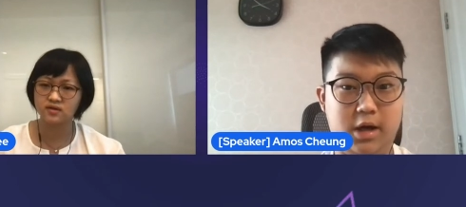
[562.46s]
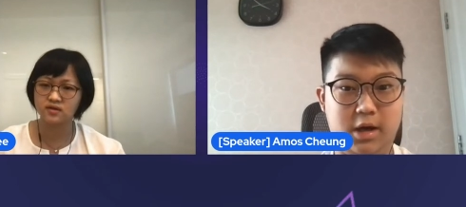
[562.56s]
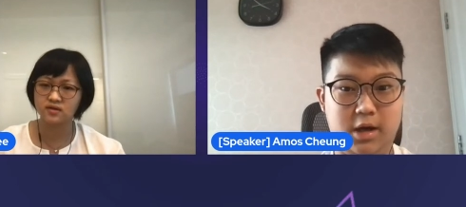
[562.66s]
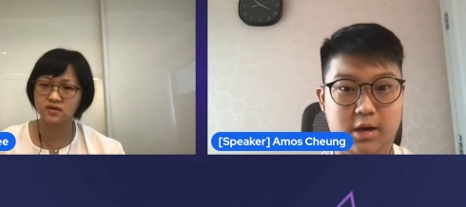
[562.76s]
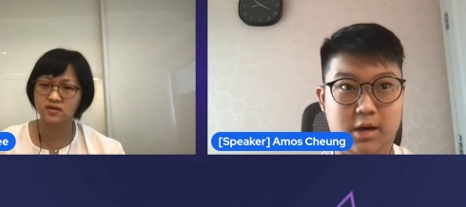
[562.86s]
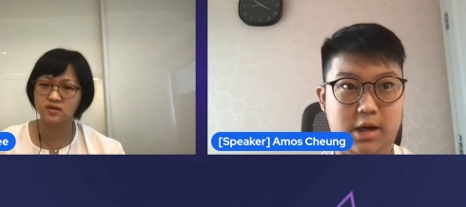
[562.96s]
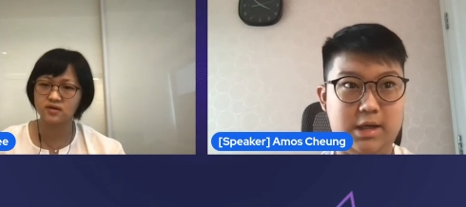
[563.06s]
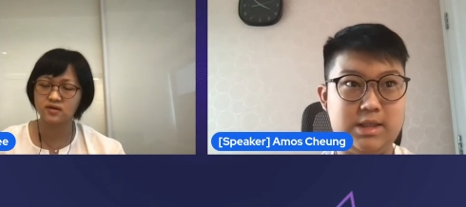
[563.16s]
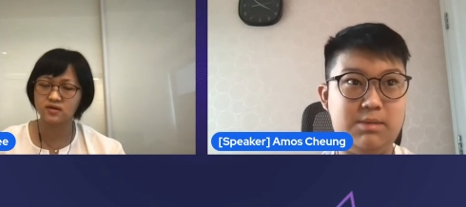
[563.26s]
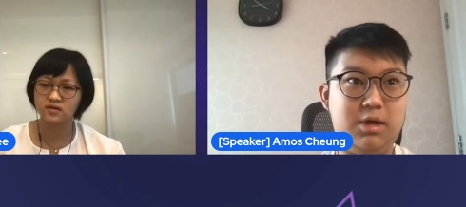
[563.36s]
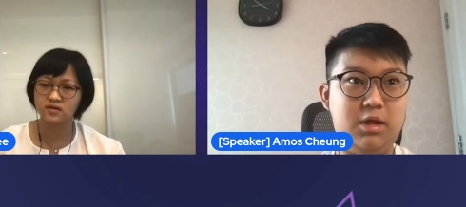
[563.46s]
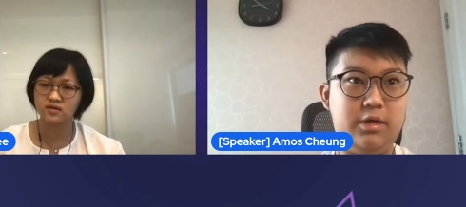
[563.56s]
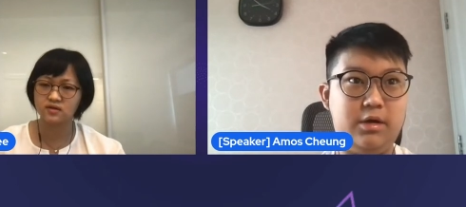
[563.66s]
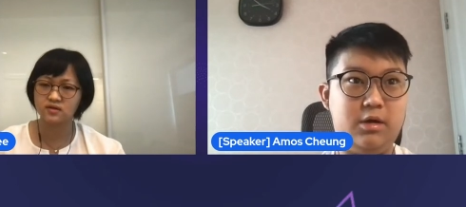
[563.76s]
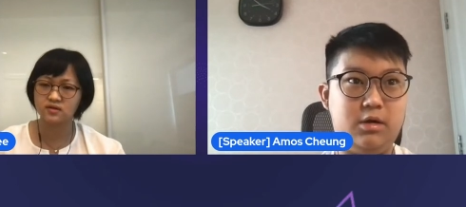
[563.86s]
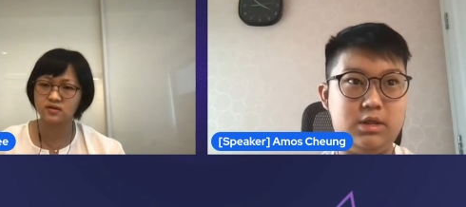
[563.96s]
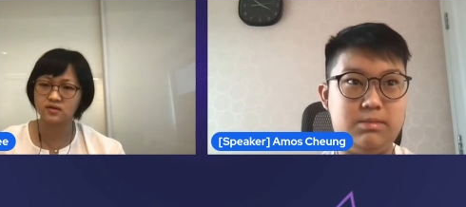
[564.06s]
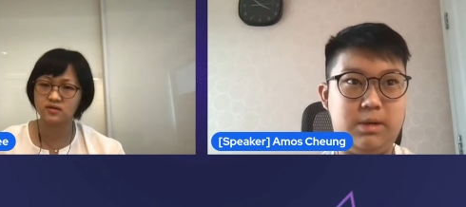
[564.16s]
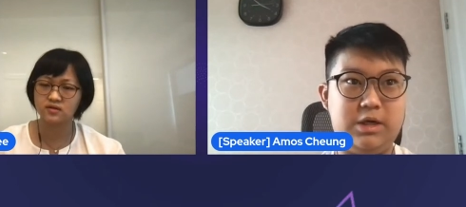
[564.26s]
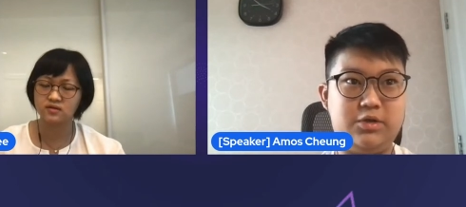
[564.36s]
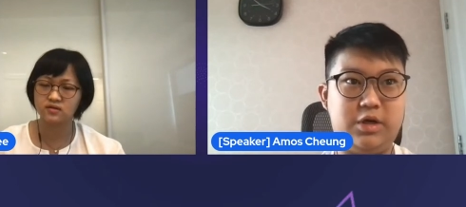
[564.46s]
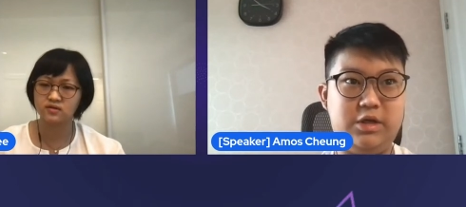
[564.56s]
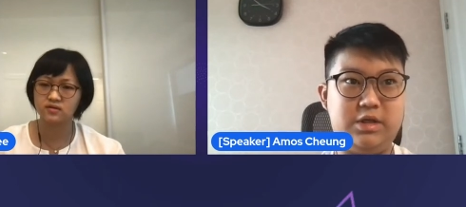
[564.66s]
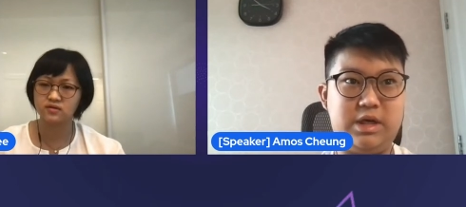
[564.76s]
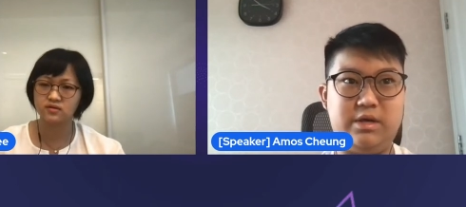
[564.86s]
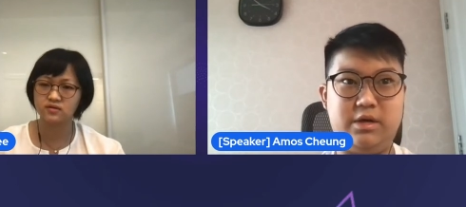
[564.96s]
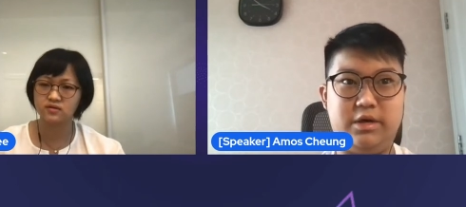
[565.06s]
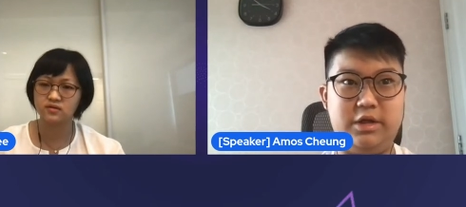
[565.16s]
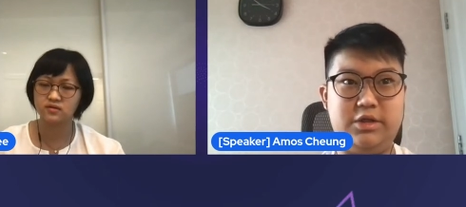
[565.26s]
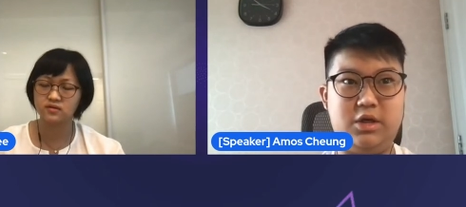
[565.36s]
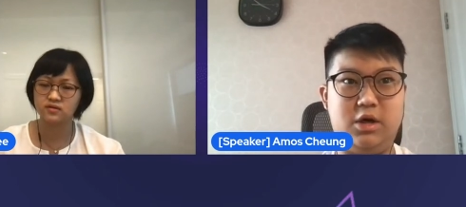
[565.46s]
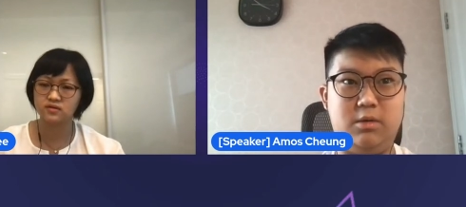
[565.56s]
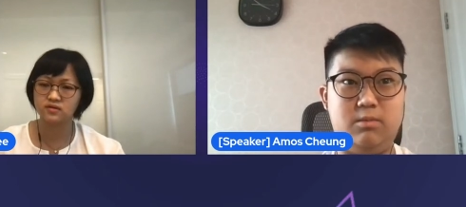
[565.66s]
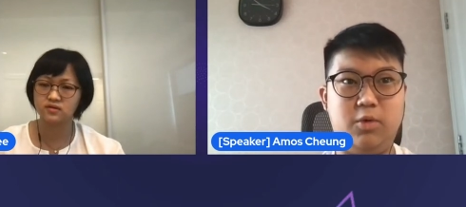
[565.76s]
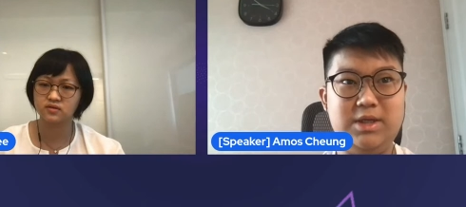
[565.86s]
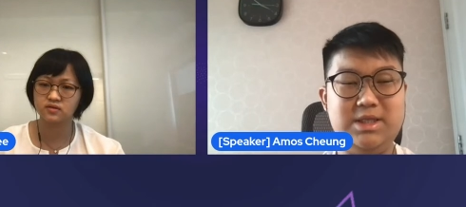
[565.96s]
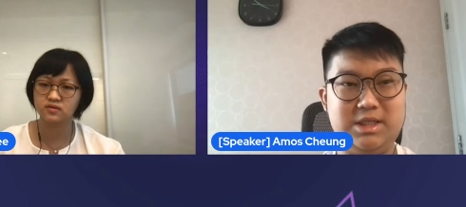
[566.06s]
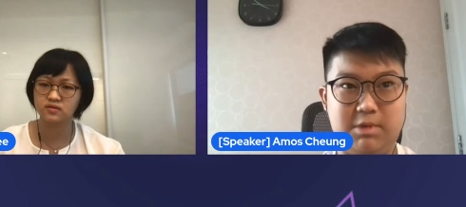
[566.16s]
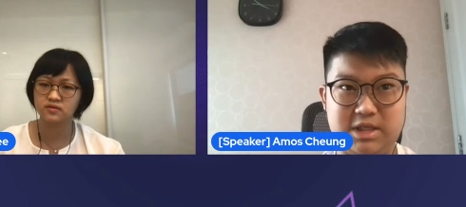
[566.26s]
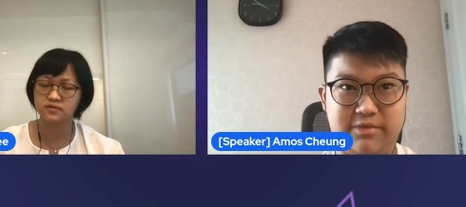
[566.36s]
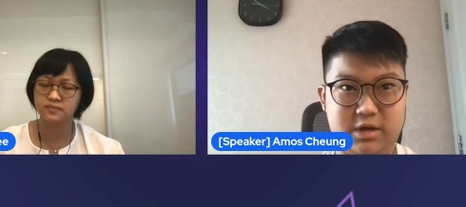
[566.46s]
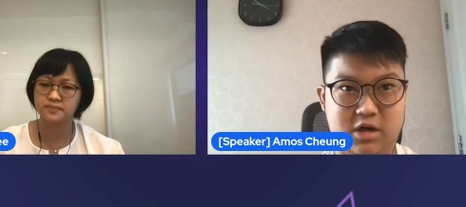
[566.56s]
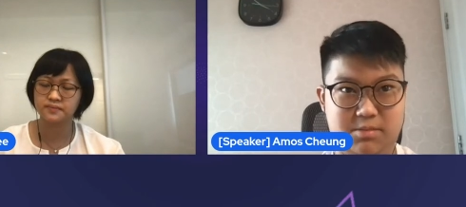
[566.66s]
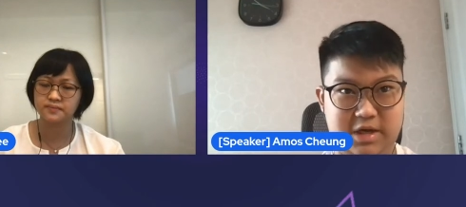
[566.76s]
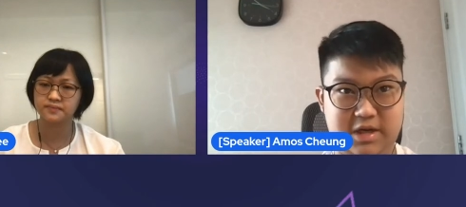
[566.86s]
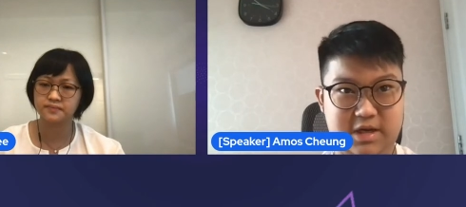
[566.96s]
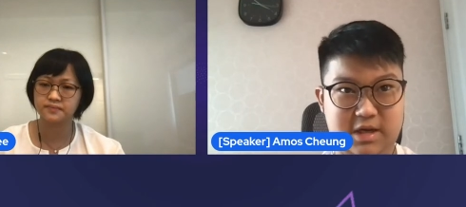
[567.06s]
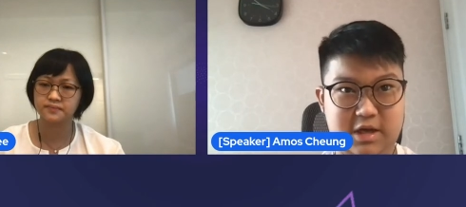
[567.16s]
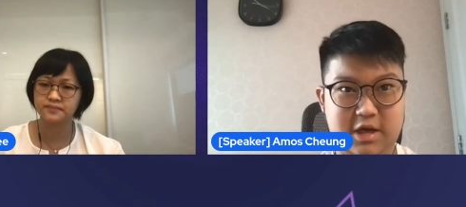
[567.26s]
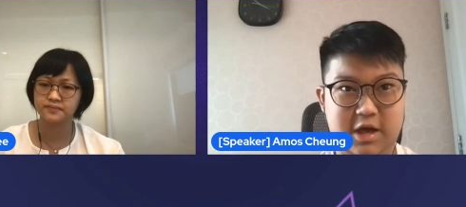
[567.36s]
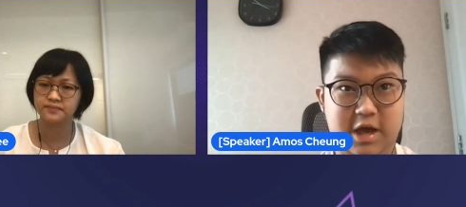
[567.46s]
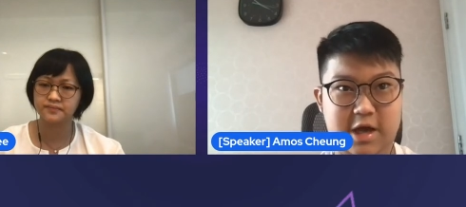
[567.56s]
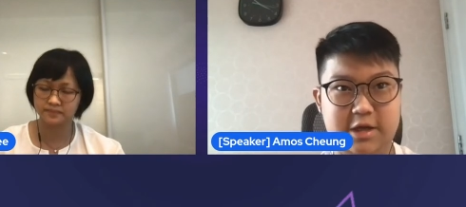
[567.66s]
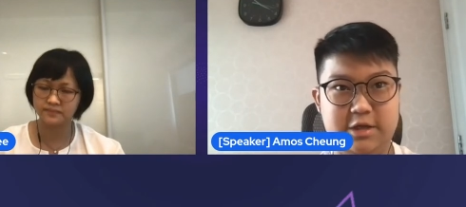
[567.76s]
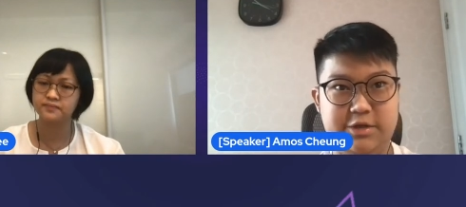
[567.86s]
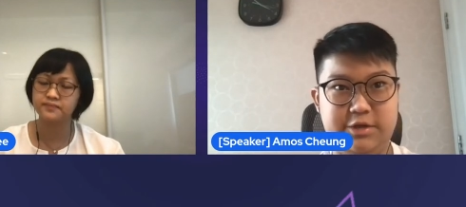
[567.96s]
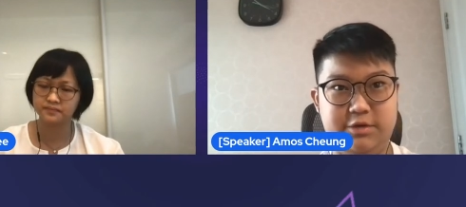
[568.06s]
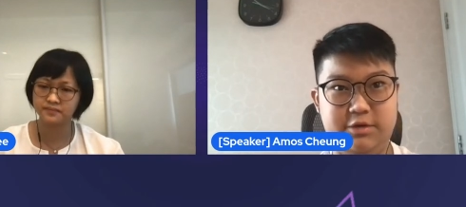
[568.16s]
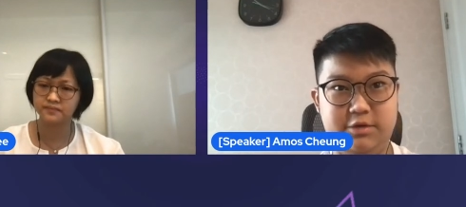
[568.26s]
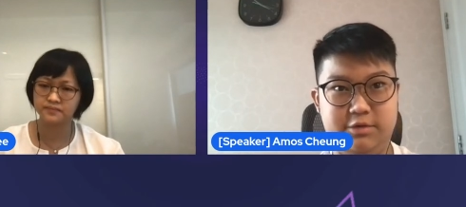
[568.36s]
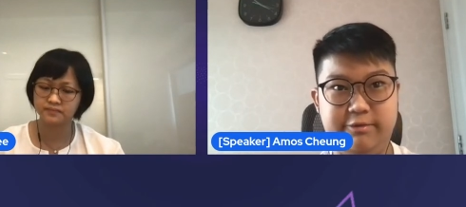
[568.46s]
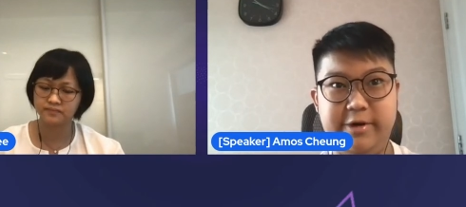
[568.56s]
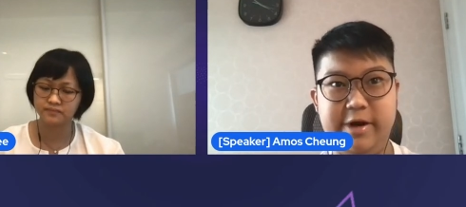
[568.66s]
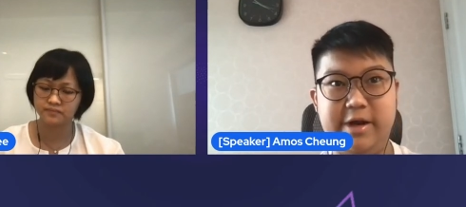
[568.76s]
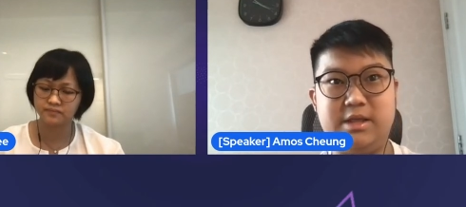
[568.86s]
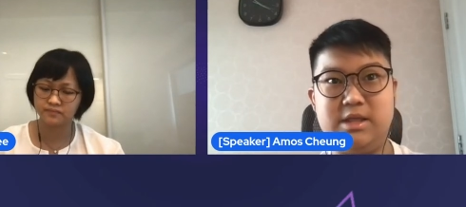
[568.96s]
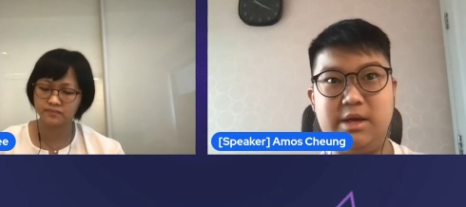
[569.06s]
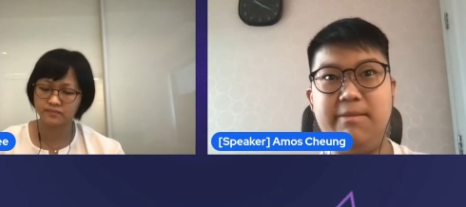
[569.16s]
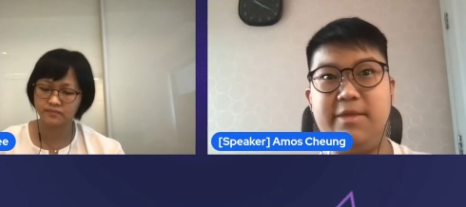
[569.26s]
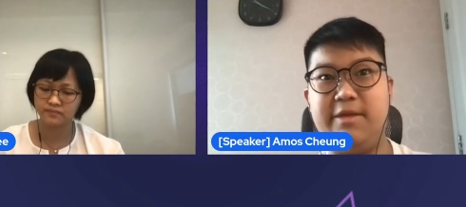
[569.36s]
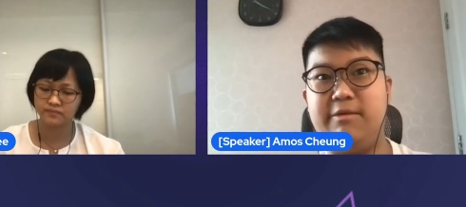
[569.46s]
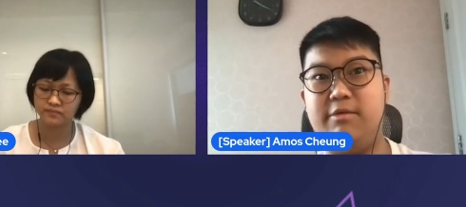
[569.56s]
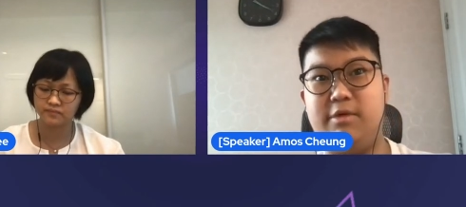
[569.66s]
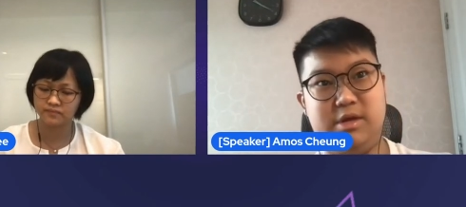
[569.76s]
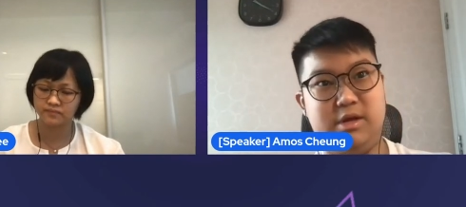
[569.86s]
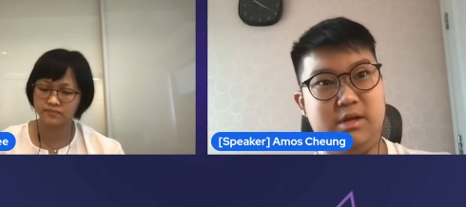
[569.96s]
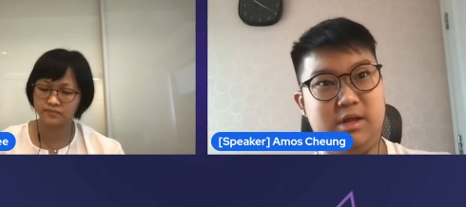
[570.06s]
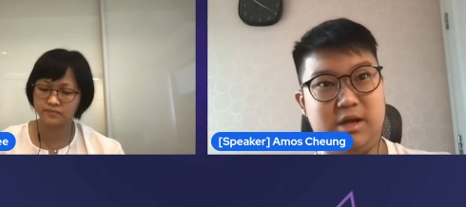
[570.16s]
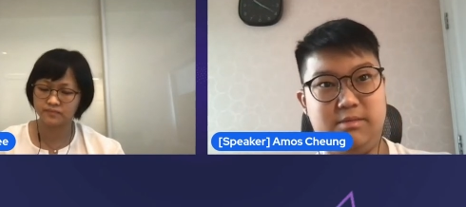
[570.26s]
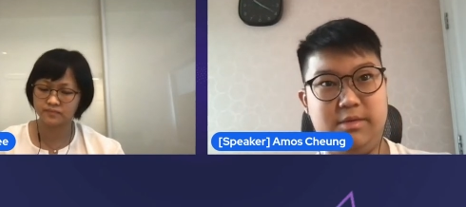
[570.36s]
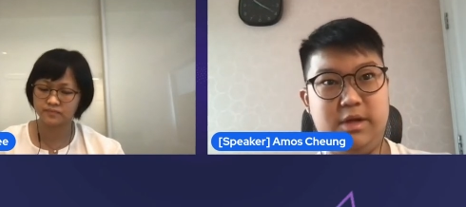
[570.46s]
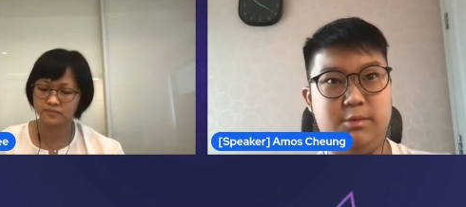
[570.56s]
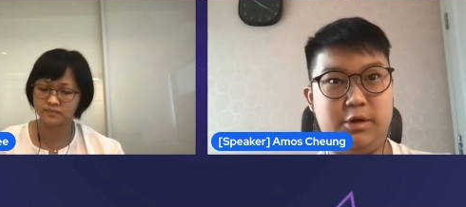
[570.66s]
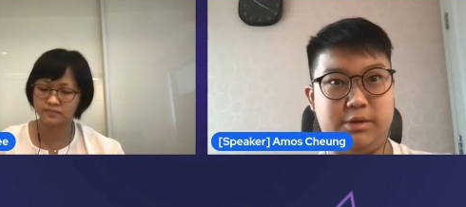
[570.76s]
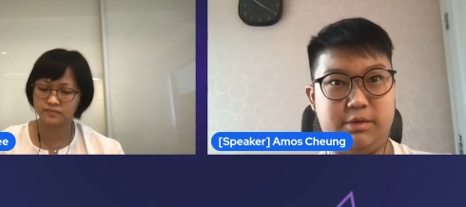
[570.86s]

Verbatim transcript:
Speaker 1: Uh, I set my learning goals by trying to get knowledge on one specific topic and to create something with it, like a mini